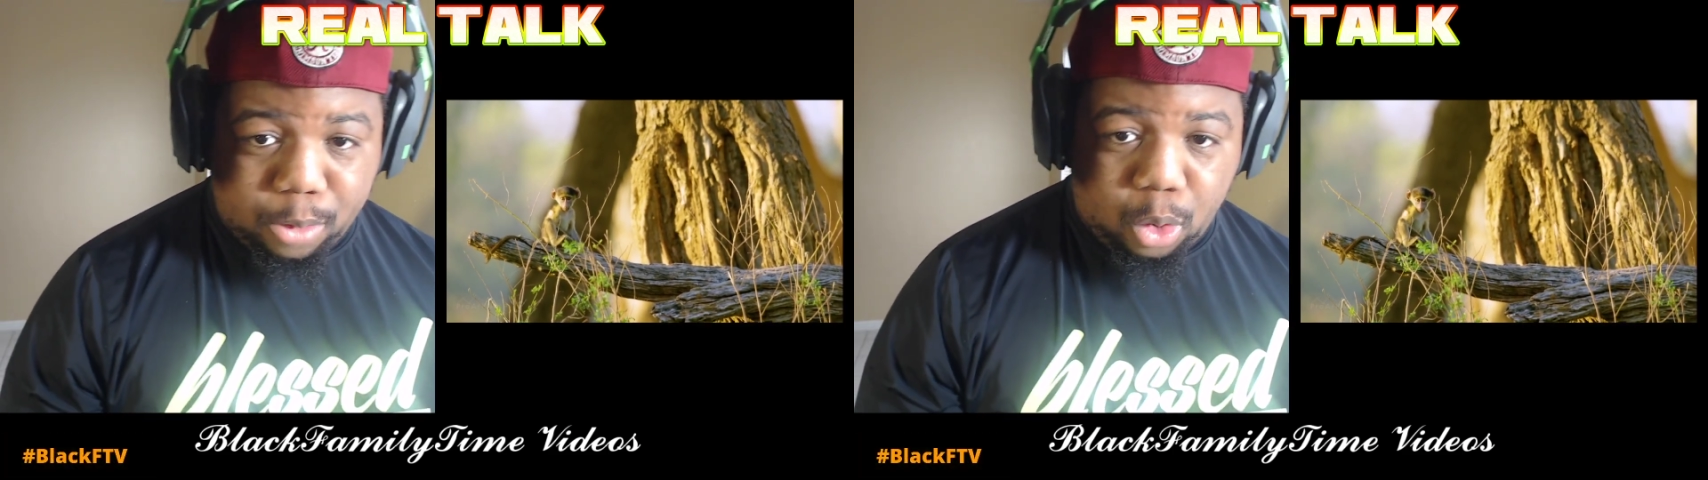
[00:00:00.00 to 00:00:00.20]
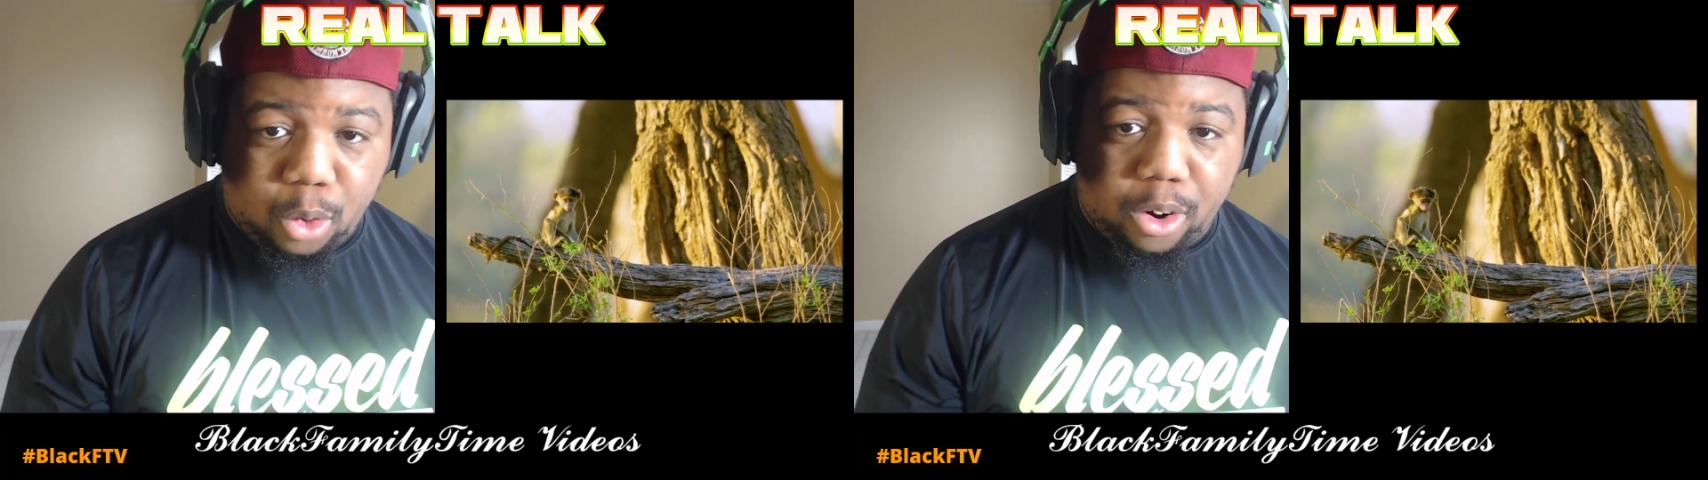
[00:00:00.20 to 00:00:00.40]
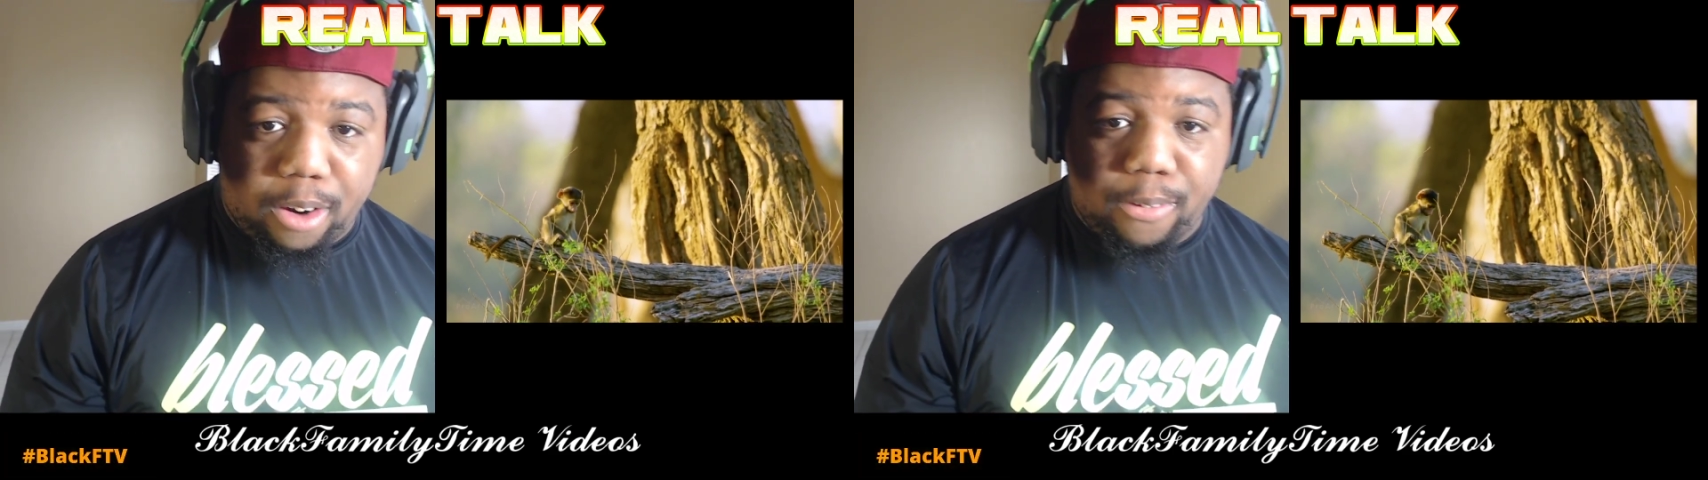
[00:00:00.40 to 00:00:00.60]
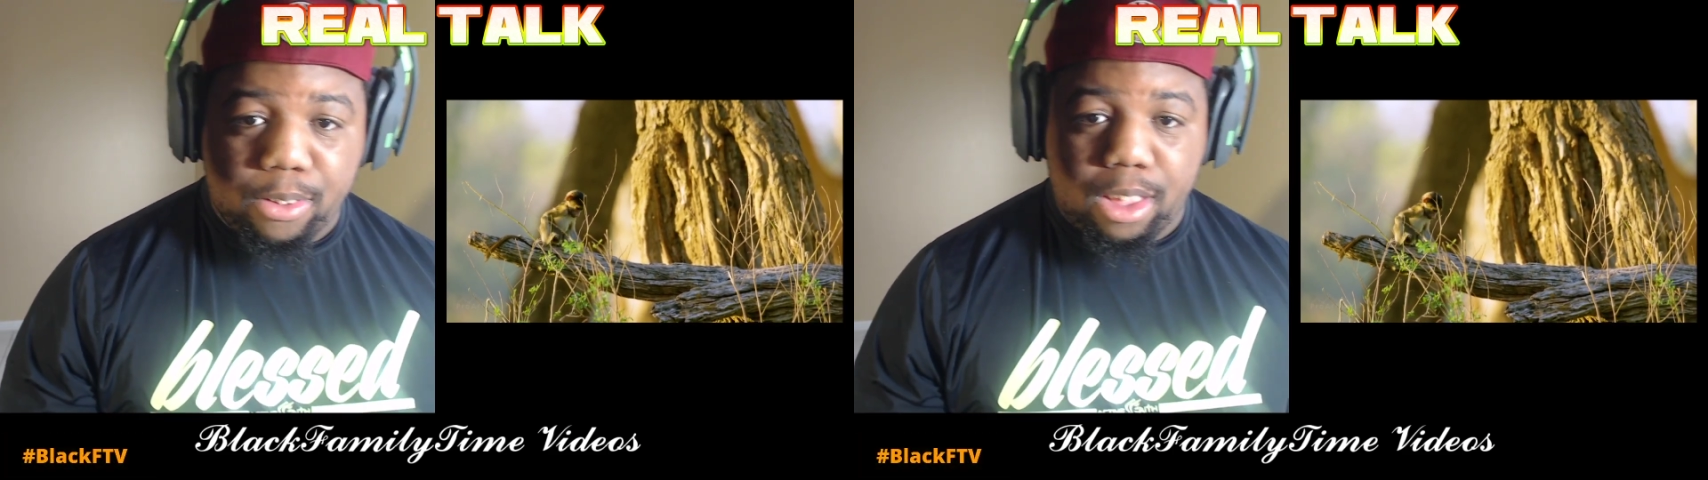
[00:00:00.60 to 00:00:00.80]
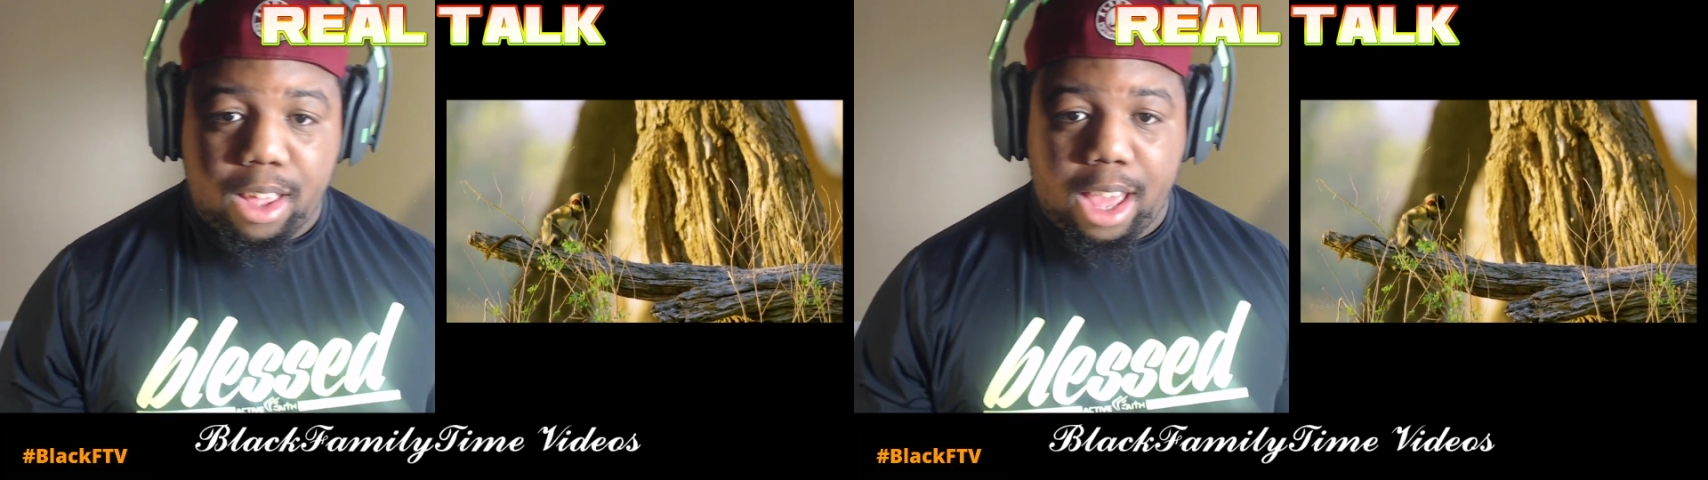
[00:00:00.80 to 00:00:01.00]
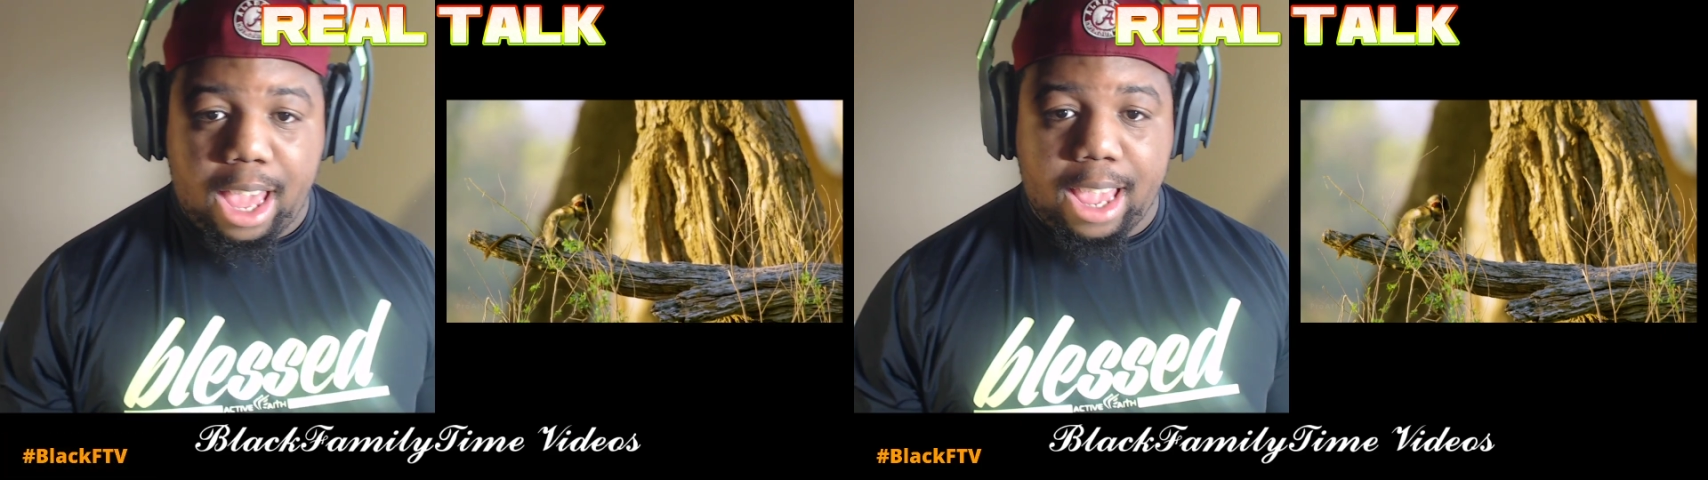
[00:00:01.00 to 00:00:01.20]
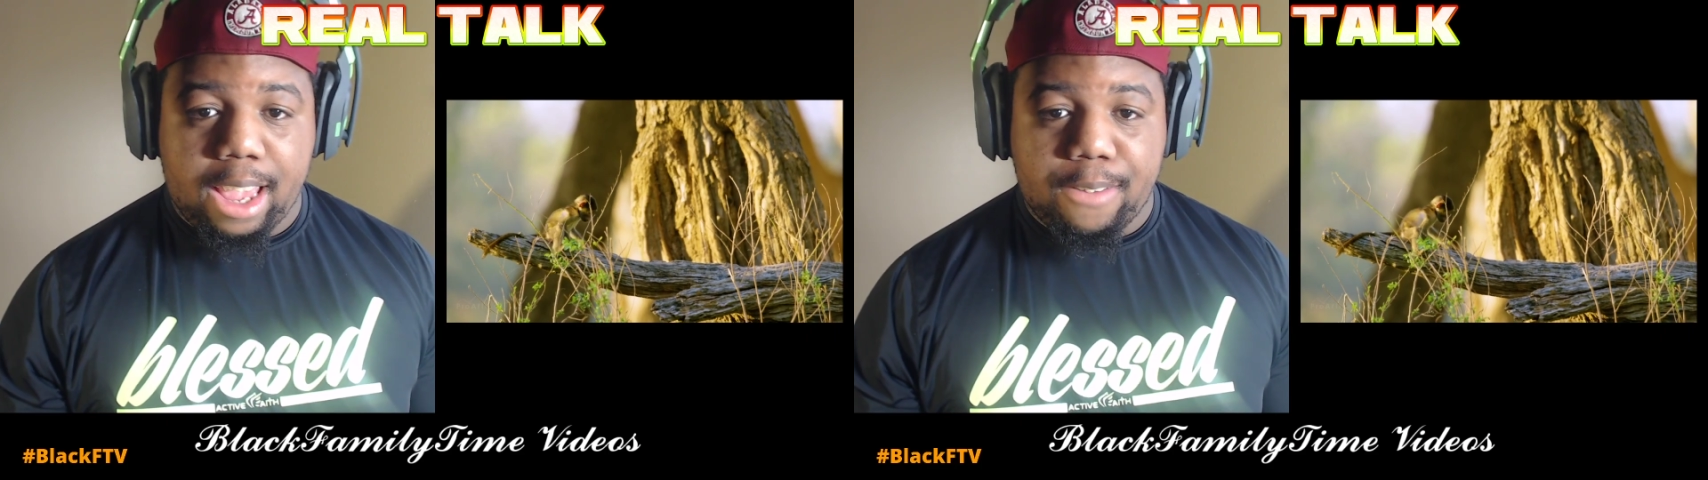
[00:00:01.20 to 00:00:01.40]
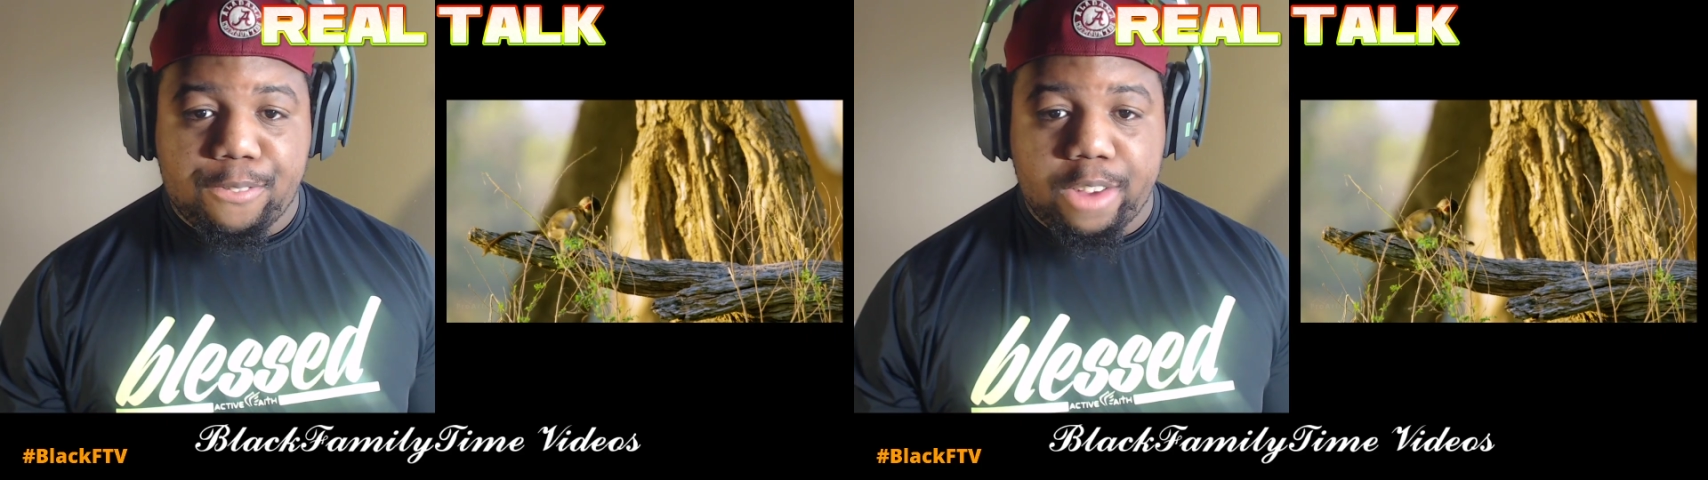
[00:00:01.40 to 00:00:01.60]
or
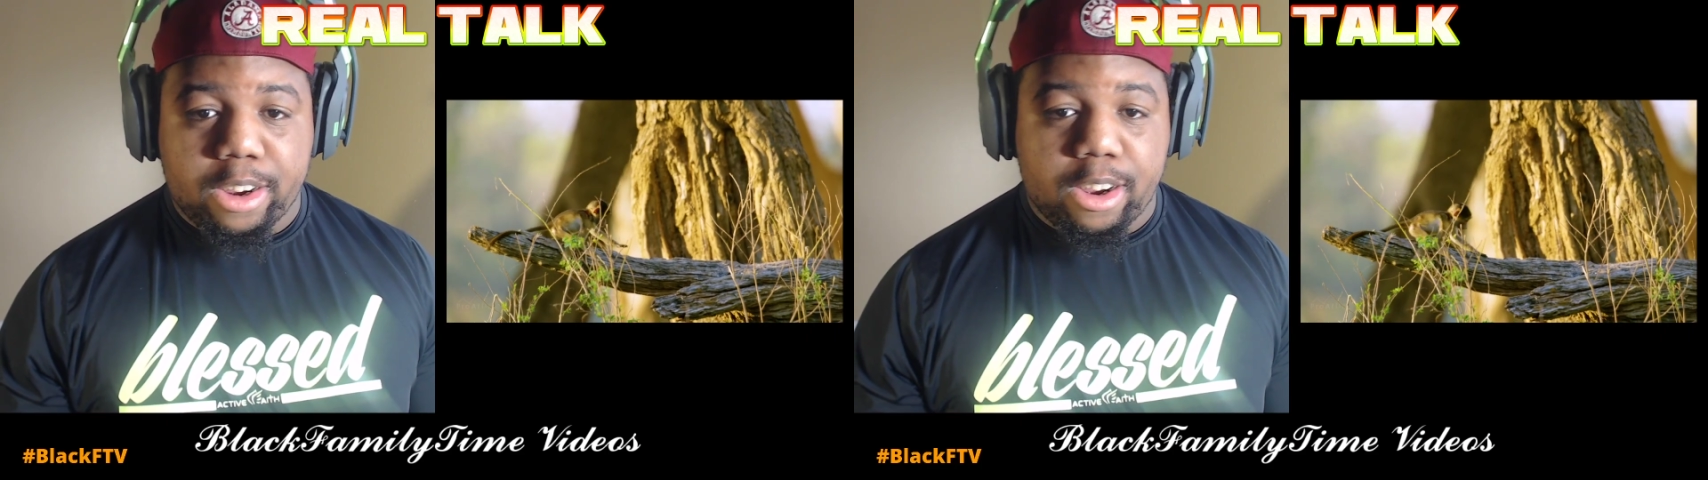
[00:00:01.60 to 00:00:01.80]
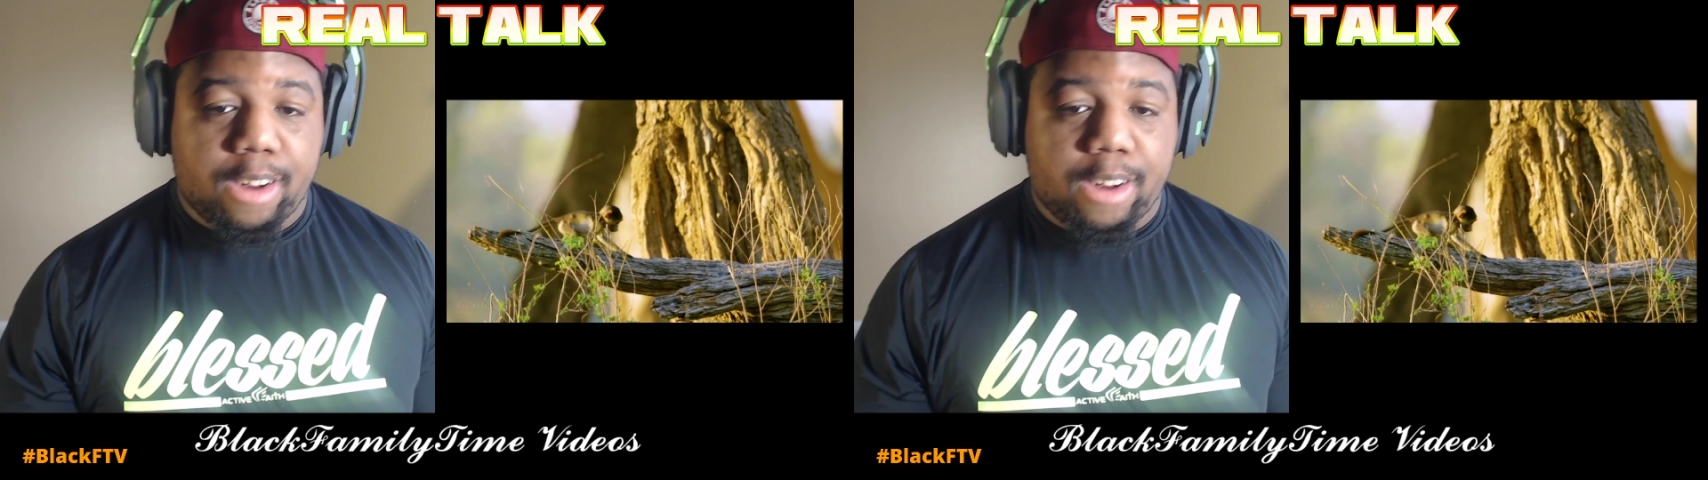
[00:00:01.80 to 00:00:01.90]
a figure.